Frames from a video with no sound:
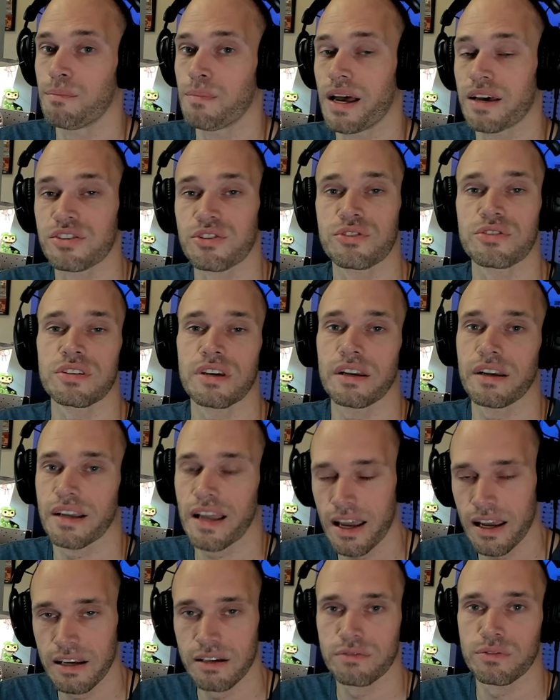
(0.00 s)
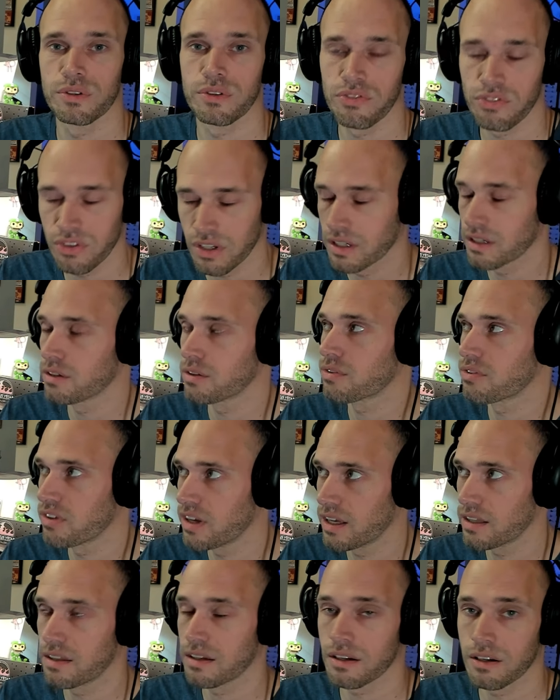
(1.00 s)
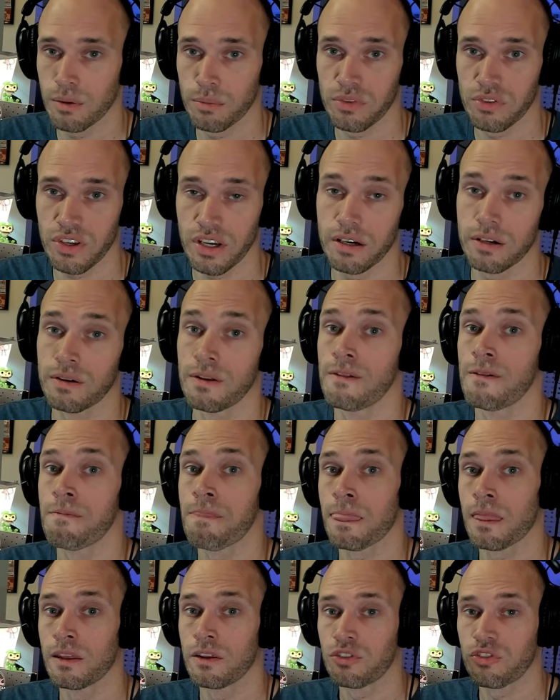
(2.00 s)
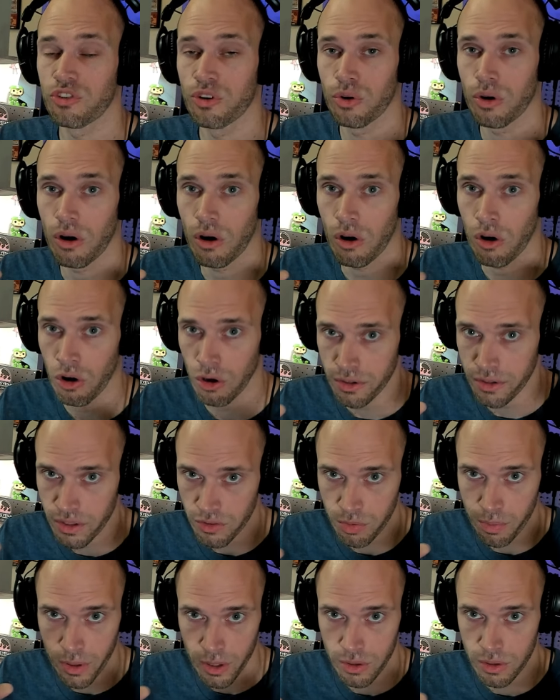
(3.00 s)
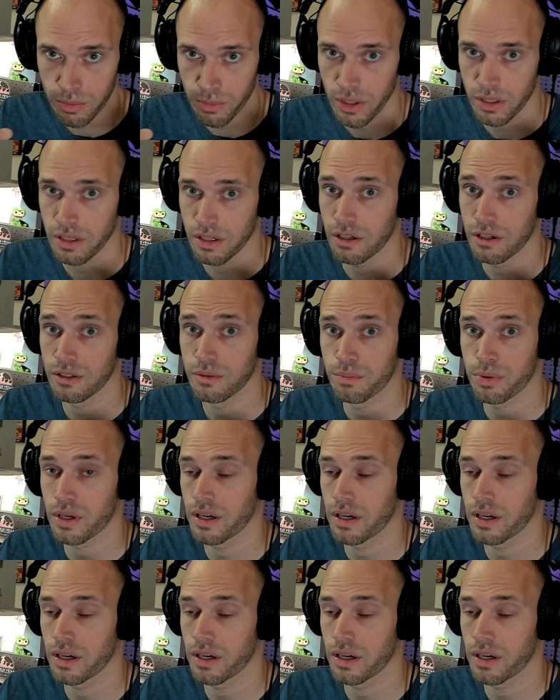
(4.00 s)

I'm master setting every single set that comes out. So all these Pokemon card